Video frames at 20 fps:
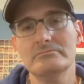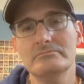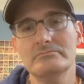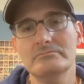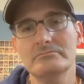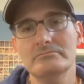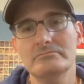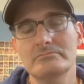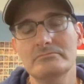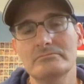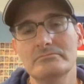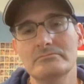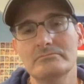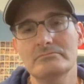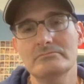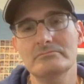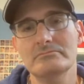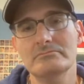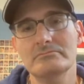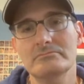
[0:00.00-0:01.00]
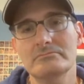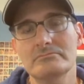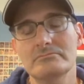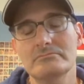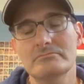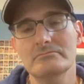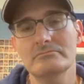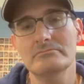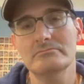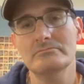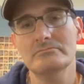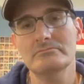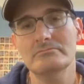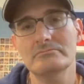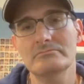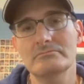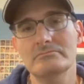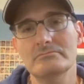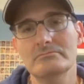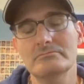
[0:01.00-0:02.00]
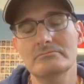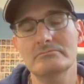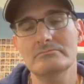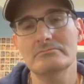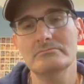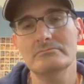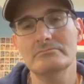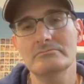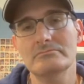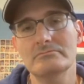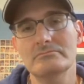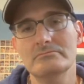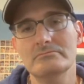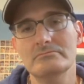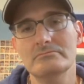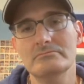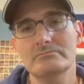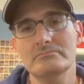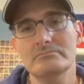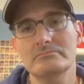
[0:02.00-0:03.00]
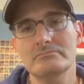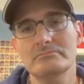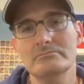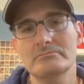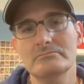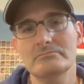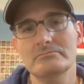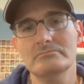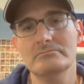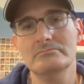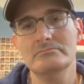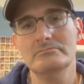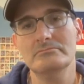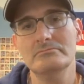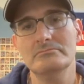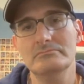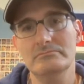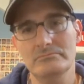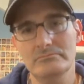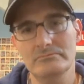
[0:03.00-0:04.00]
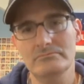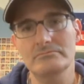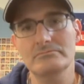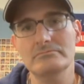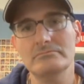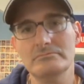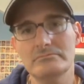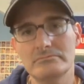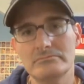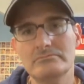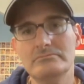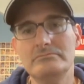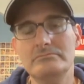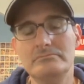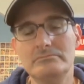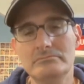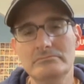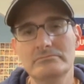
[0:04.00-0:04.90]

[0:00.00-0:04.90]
(silent)